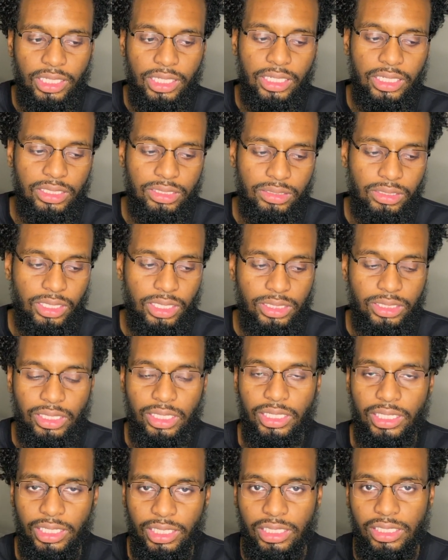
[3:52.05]
And it's
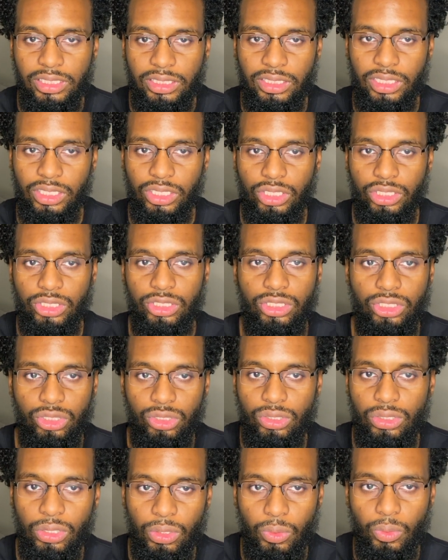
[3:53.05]
an easier
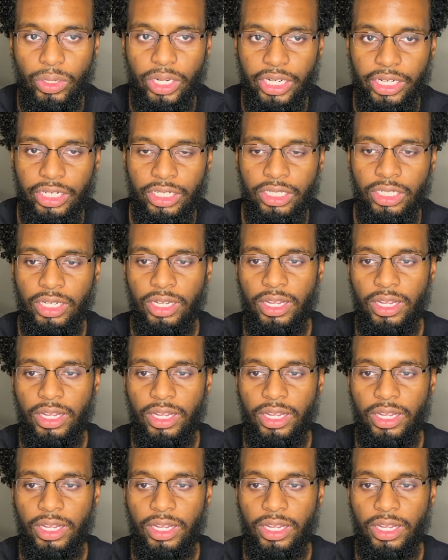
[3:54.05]
shoe to wear.